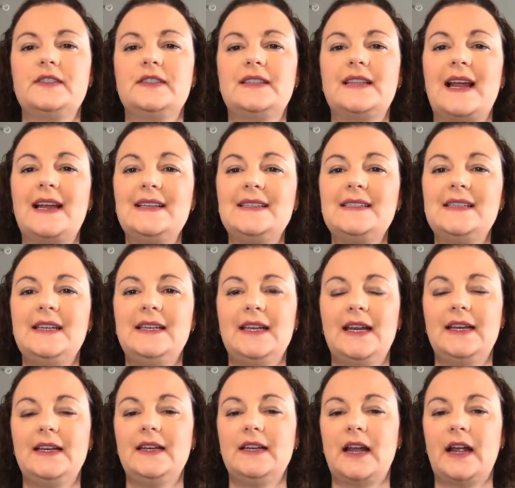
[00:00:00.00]

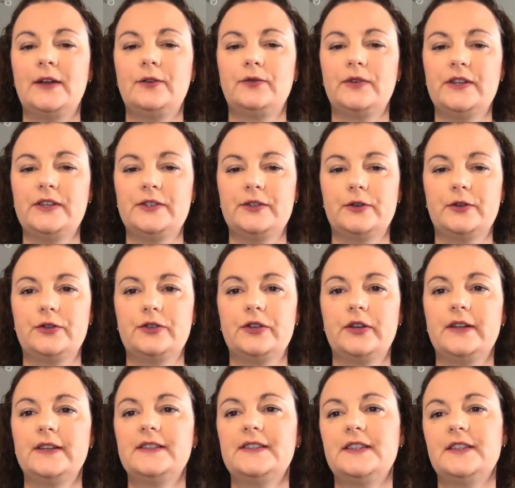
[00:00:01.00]
1989 research,
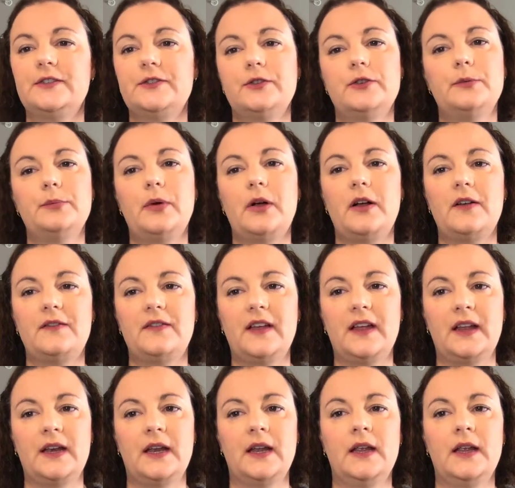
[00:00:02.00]
Sister Pointvin,